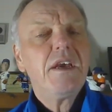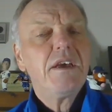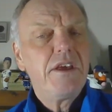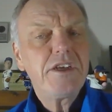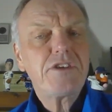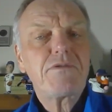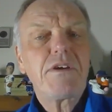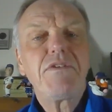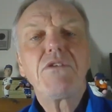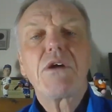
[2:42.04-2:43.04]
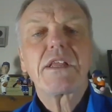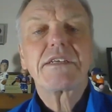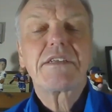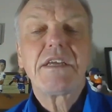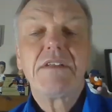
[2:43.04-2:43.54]
The history of
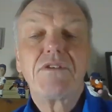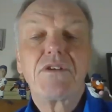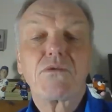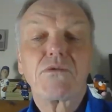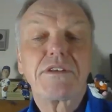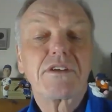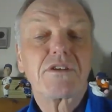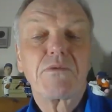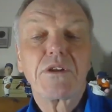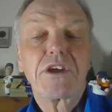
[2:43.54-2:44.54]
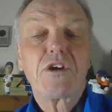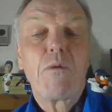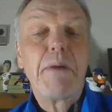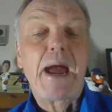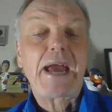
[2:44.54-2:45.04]
ULSD inventories doesn't really
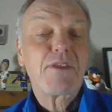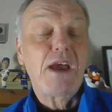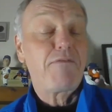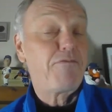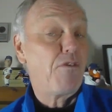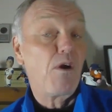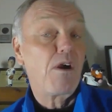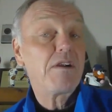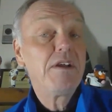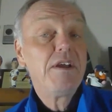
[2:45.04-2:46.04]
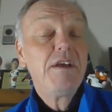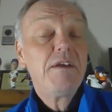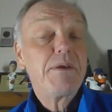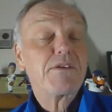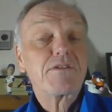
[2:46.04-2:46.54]
go back that far
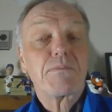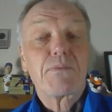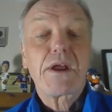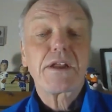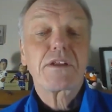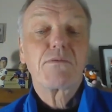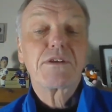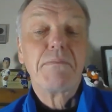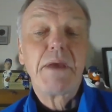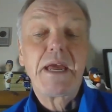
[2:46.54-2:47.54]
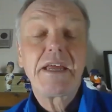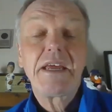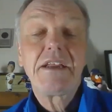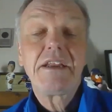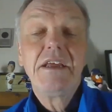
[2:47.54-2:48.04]
because the product wasn't
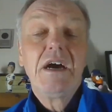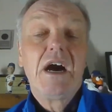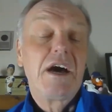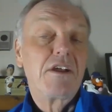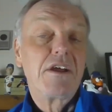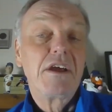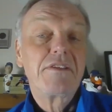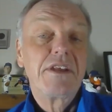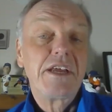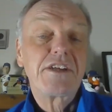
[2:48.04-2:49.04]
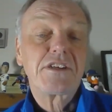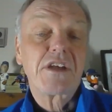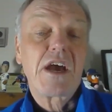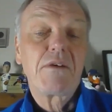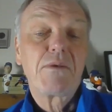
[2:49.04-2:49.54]
mandated on, a, uh, on the nation's
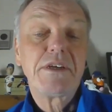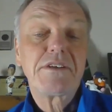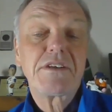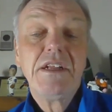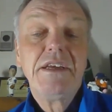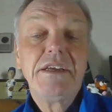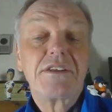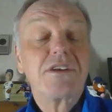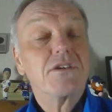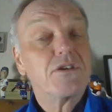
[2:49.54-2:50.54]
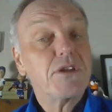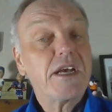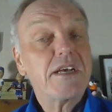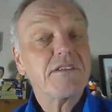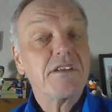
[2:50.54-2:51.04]
highways until
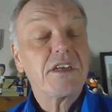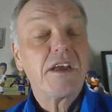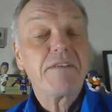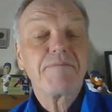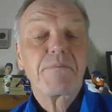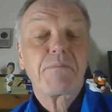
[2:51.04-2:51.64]
2010.